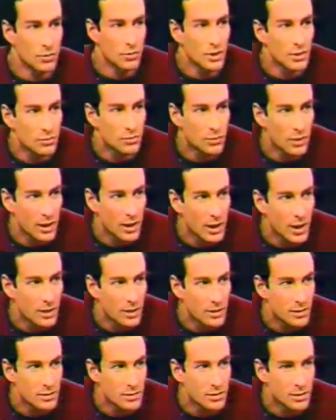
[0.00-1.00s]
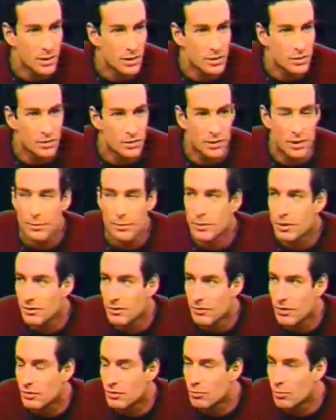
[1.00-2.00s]
Chris really had this initial image
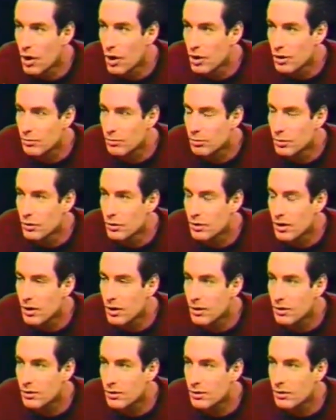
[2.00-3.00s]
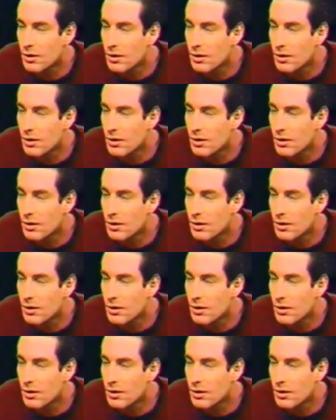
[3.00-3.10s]
of this bald and blue character.